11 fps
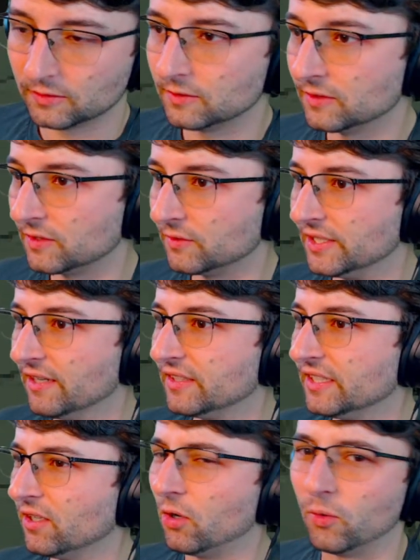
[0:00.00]
So down
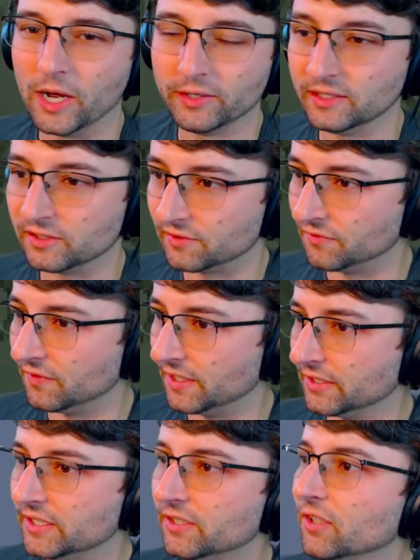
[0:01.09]
here, oh wow, it is
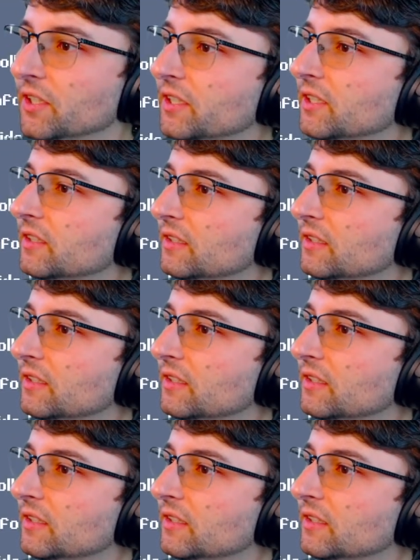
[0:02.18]
very dark.